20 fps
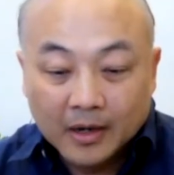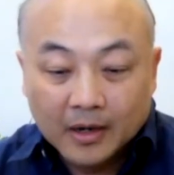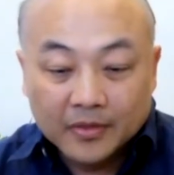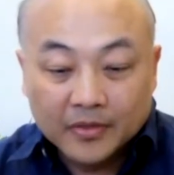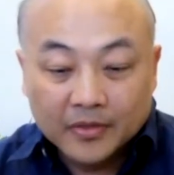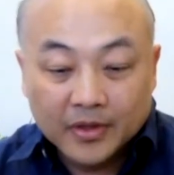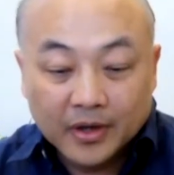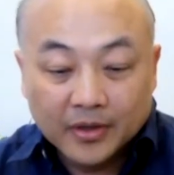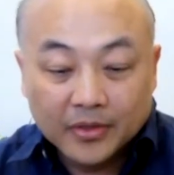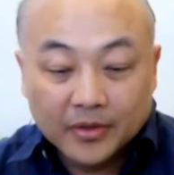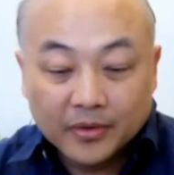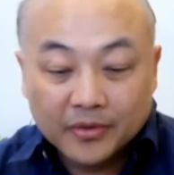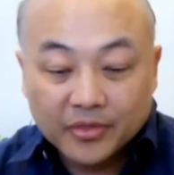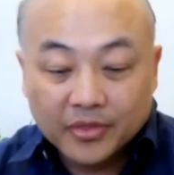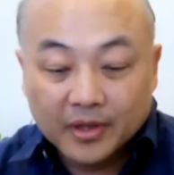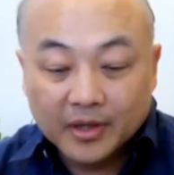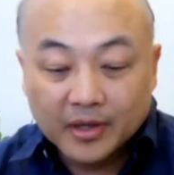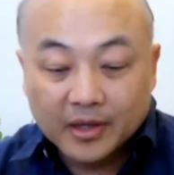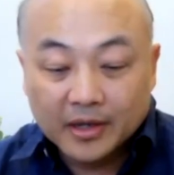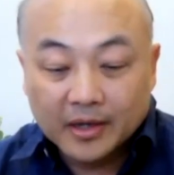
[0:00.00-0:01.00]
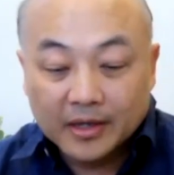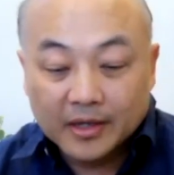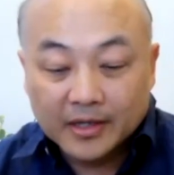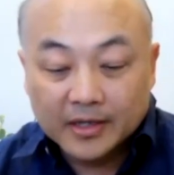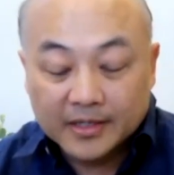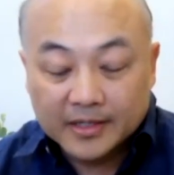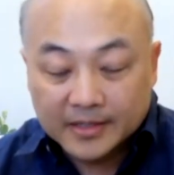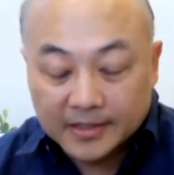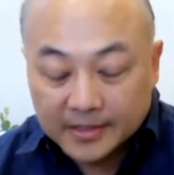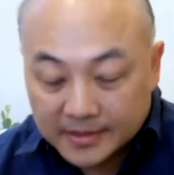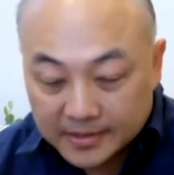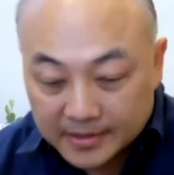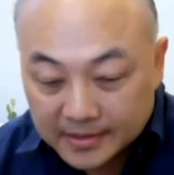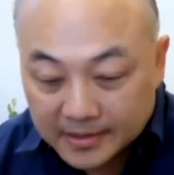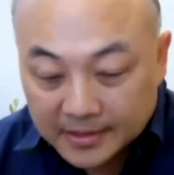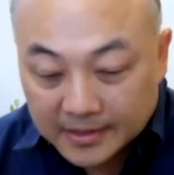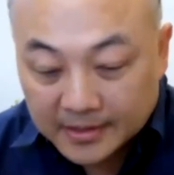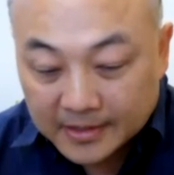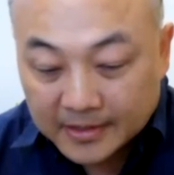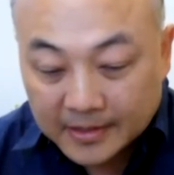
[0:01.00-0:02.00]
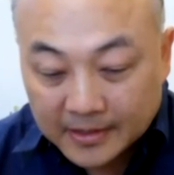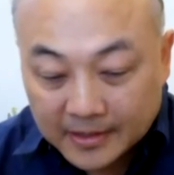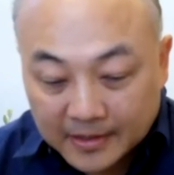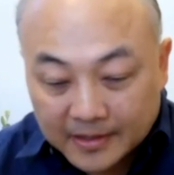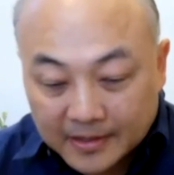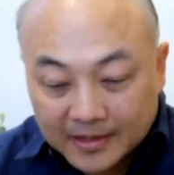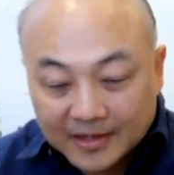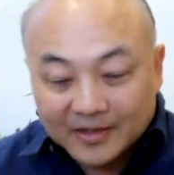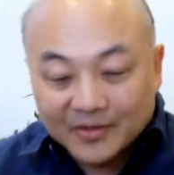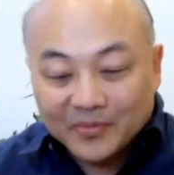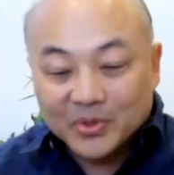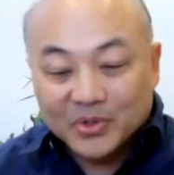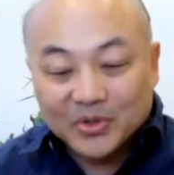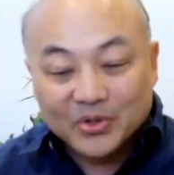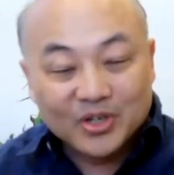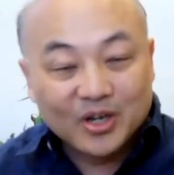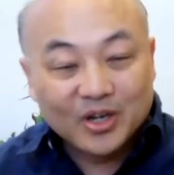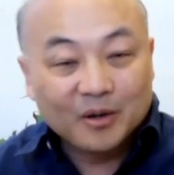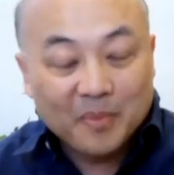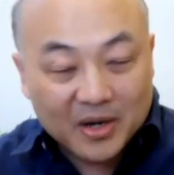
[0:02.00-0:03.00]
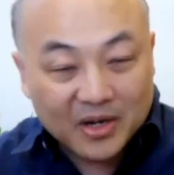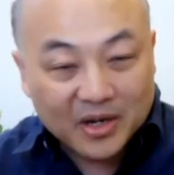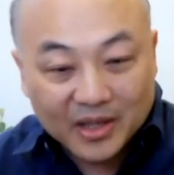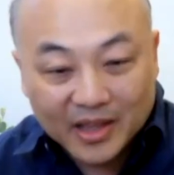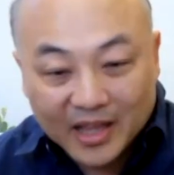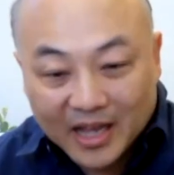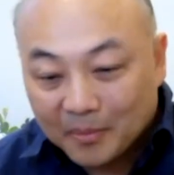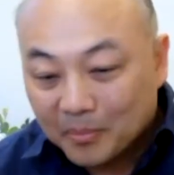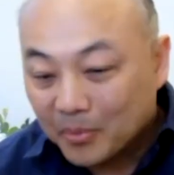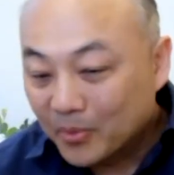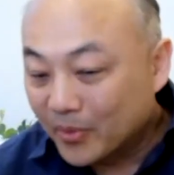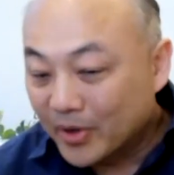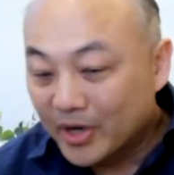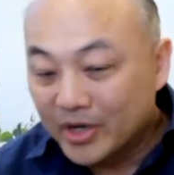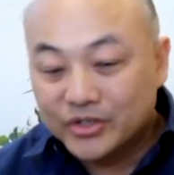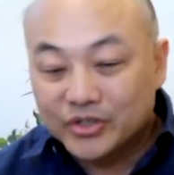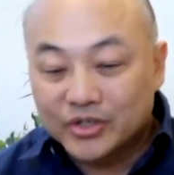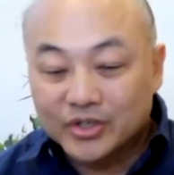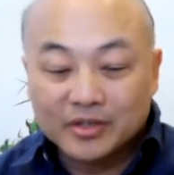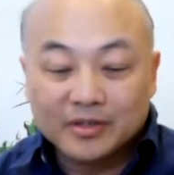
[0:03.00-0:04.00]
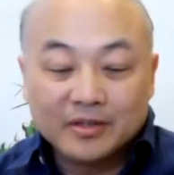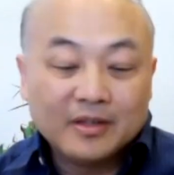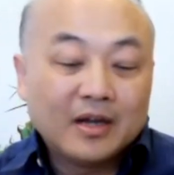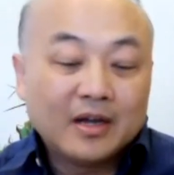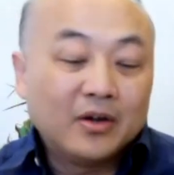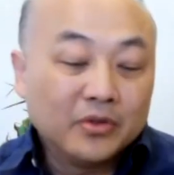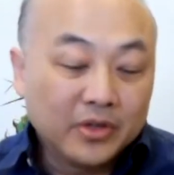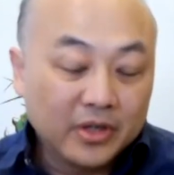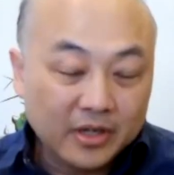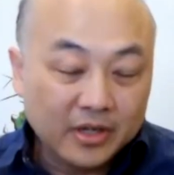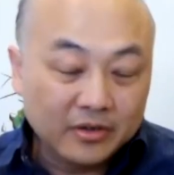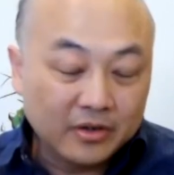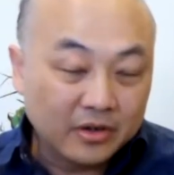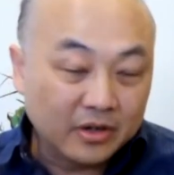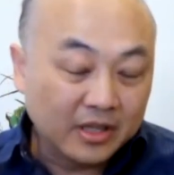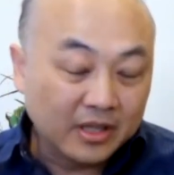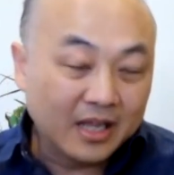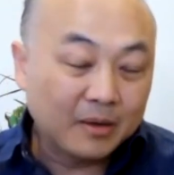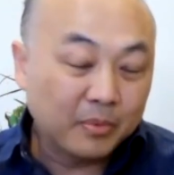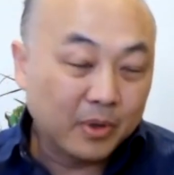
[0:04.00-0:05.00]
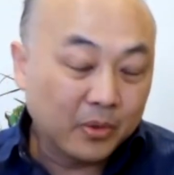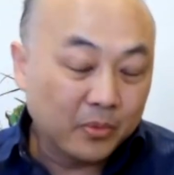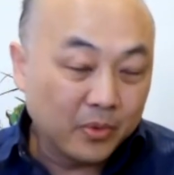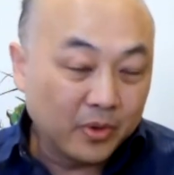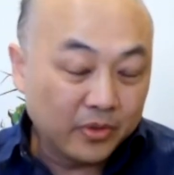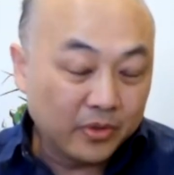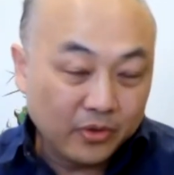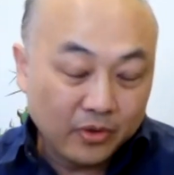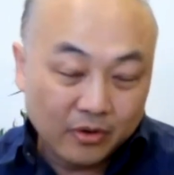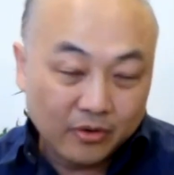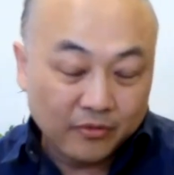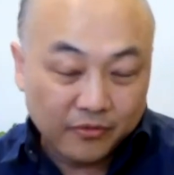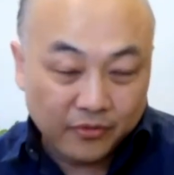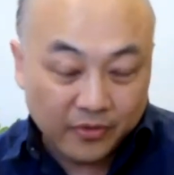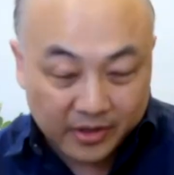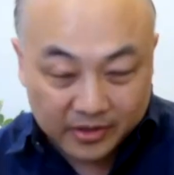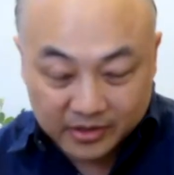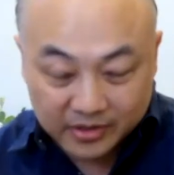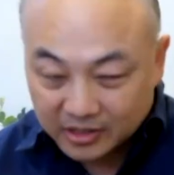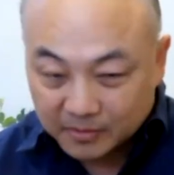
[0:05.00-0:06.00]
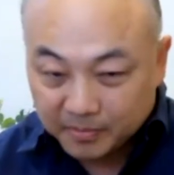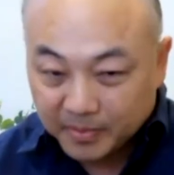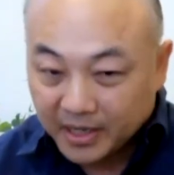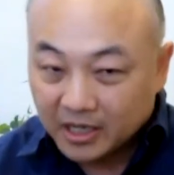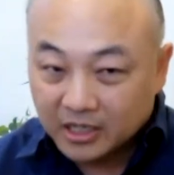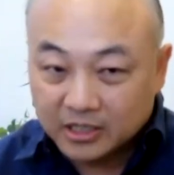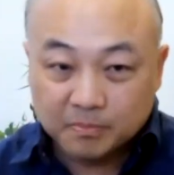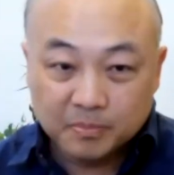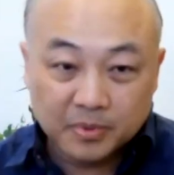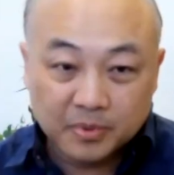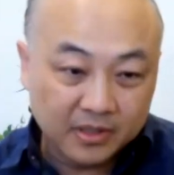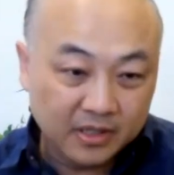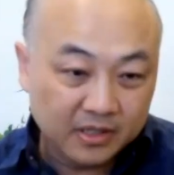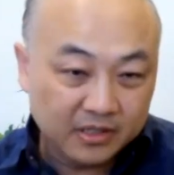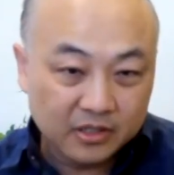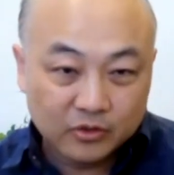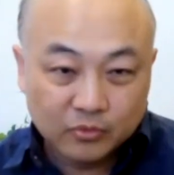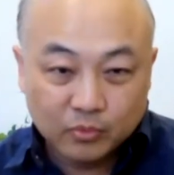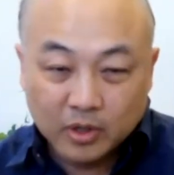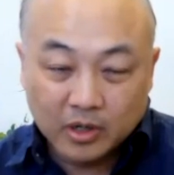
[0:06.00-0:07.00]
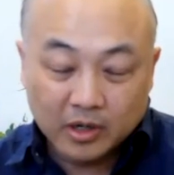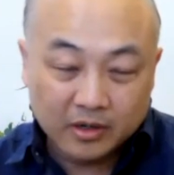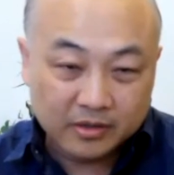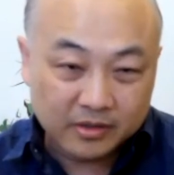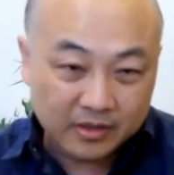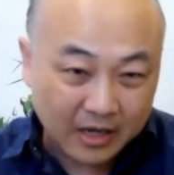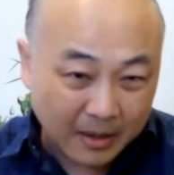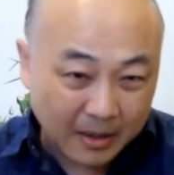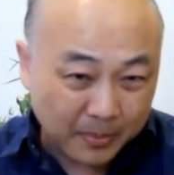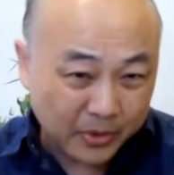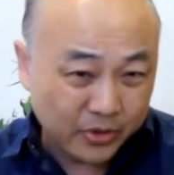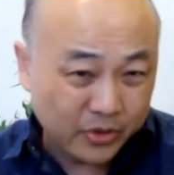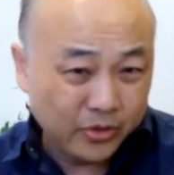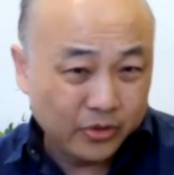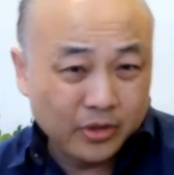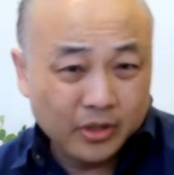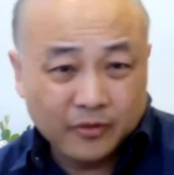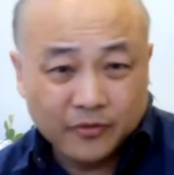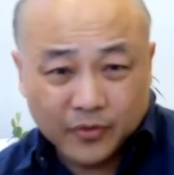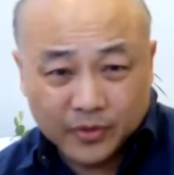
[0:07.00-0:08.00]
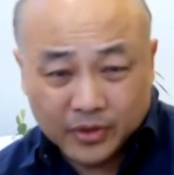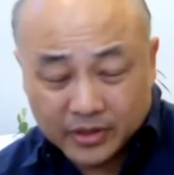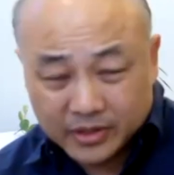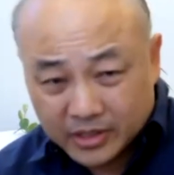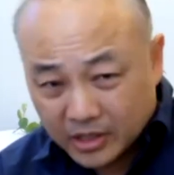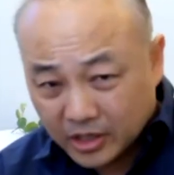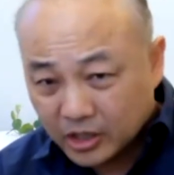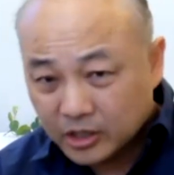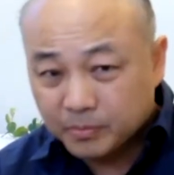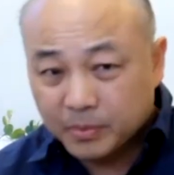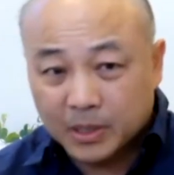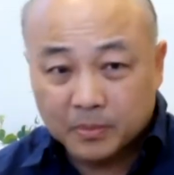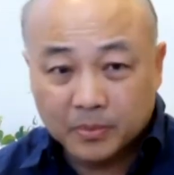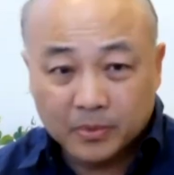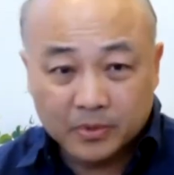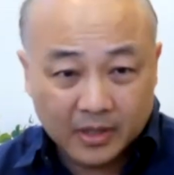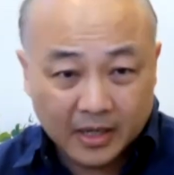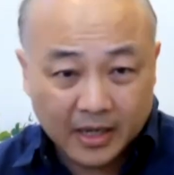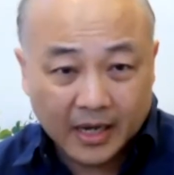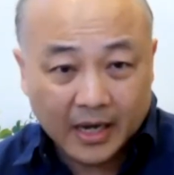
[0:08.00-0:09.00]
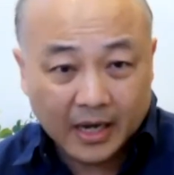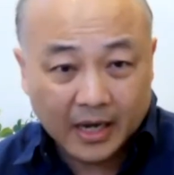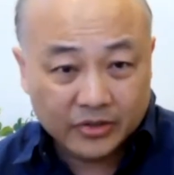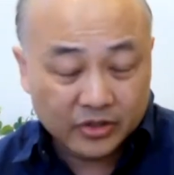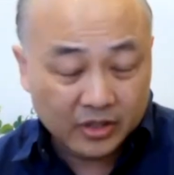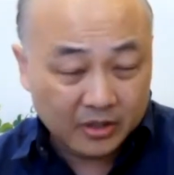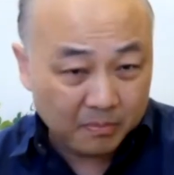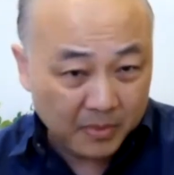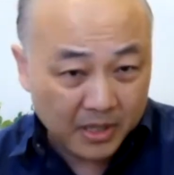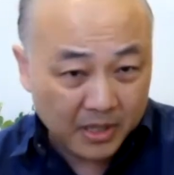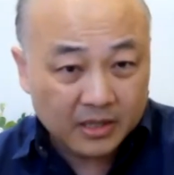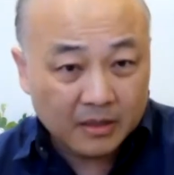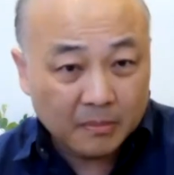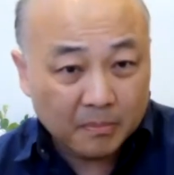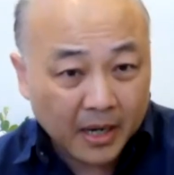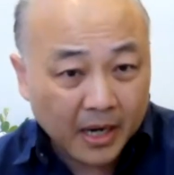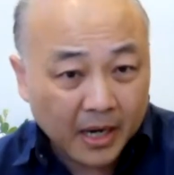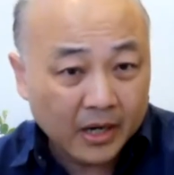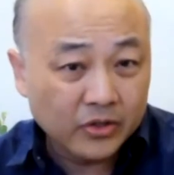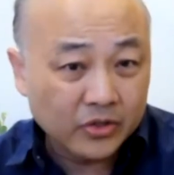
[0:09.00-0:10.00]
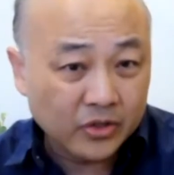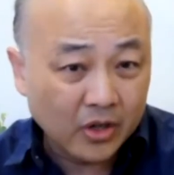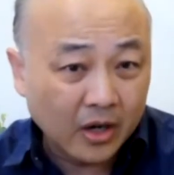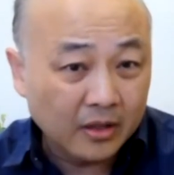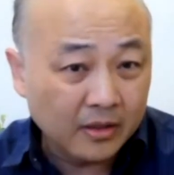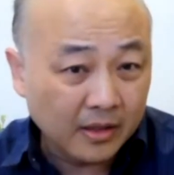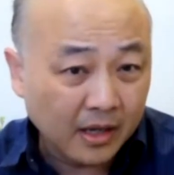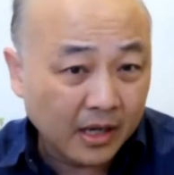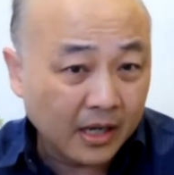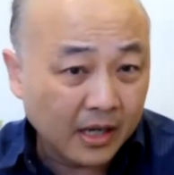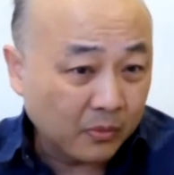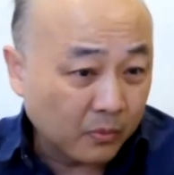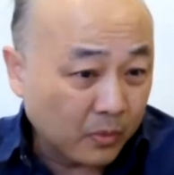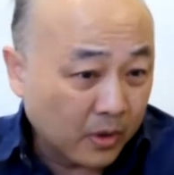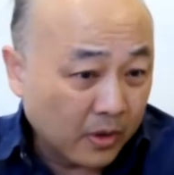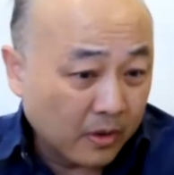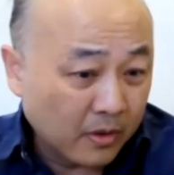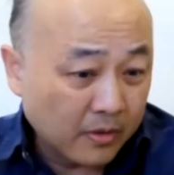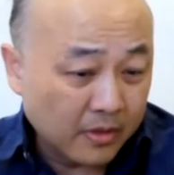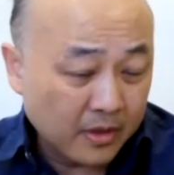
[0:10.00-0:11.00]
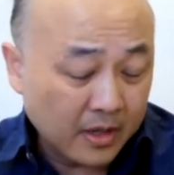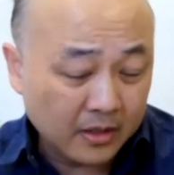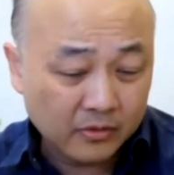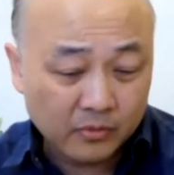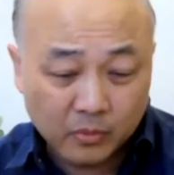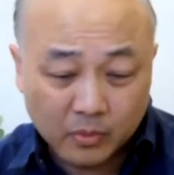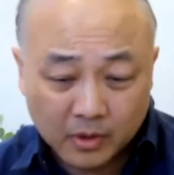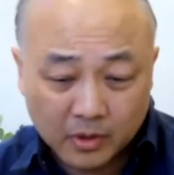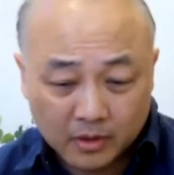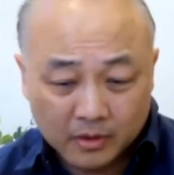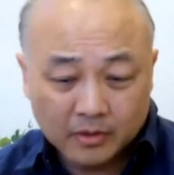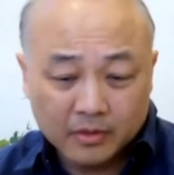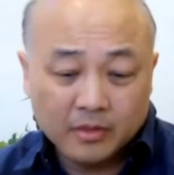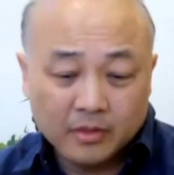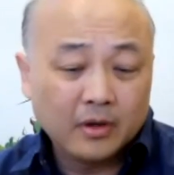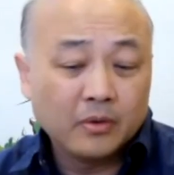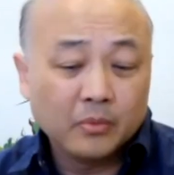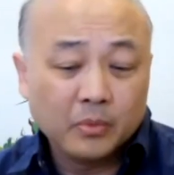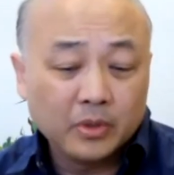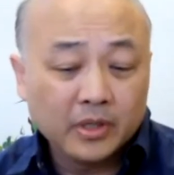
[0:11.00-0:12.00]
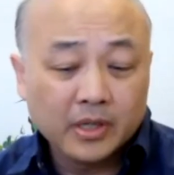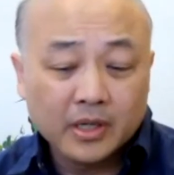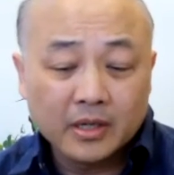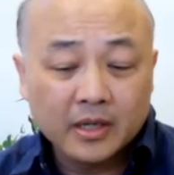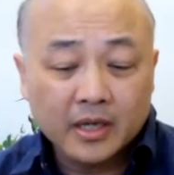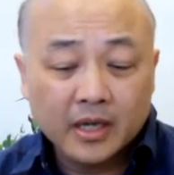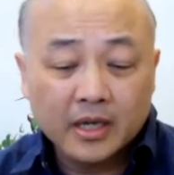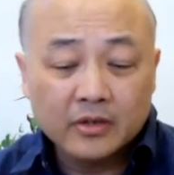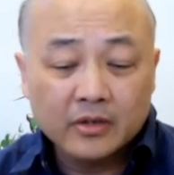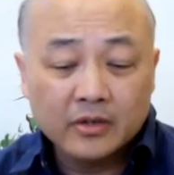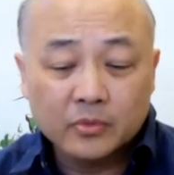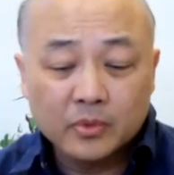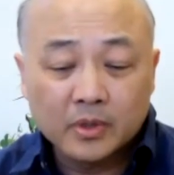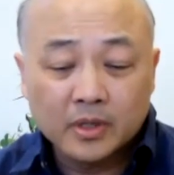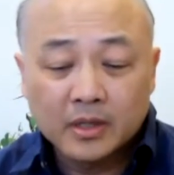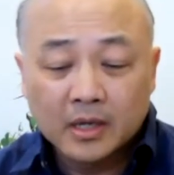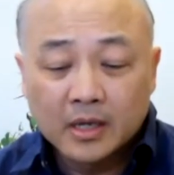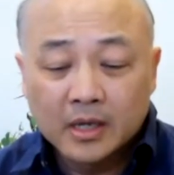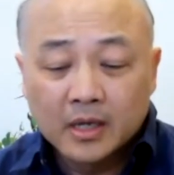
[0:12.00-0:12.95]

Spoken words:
The other thing is, when you're talking about collaboration, not only can you collaborate with your friends and spouse, but this is where it's the opportunity for the salespeople to actually meet the buyers online, where that's where they're really engaged with.